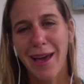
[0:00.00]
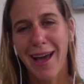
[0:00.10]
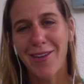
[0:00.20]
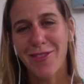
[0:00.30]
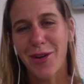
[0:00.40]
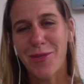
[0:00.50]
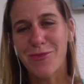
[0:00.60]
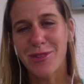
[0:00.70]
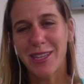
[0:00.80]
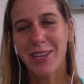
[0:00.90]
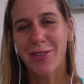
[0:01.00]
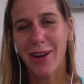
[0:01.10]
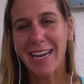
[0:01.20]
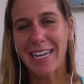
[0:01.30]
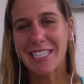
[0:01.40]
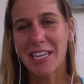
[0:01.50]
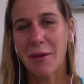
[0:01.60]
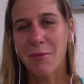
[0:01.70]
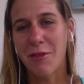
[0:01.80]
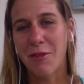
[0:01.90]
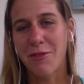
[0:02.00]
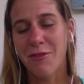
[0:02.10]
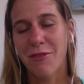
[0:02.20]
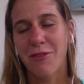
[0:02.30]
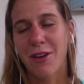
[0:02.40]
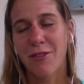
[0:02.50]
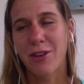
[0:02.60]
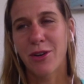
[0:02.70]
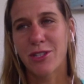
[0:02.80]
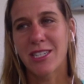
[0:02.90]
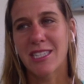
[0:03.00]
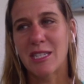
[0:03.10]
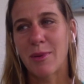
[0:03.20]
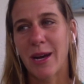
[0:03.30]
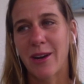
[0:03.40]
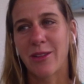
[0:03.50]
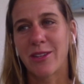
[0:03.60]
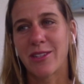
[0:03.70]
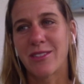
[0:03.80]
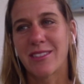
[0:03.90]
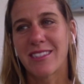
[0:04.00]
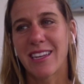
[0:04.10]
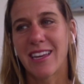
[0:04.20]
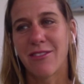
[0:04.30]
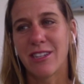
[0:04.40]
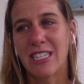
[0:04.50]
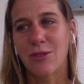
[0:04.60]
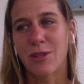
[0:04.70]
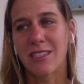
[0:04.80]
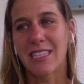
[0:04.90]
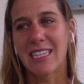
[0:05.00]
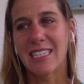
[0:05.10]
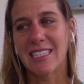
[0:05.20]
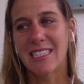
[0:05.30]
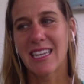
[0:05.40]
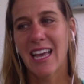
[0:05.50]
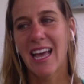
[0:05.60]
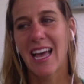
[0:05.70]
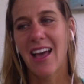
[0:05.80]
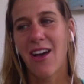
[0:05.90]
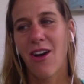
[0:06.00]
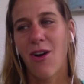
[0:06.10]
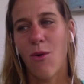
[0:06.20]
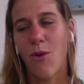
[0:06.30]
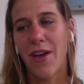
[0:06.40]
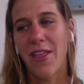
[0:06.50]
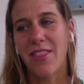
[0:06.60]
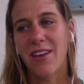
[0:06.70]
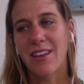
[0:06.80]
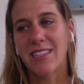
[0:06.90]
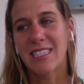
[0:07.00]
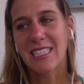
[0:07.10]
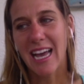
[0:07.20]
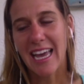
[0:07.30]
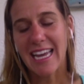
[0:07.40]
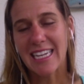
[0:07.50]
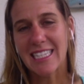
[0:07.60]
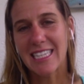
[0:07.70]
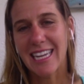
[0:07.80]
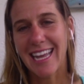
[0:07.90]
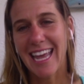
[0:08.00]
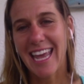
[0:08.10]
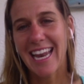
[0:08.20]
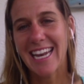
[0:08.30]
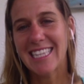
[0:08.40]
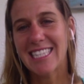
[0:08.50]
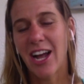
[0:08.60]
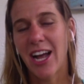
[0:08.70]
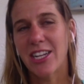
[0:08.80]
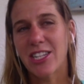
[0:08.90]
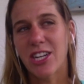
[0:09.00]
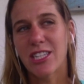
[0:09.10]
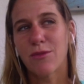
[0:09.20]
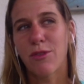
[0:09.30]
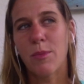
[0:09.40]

have a really great team of coaches and paddlers and resources on the site. And it's not just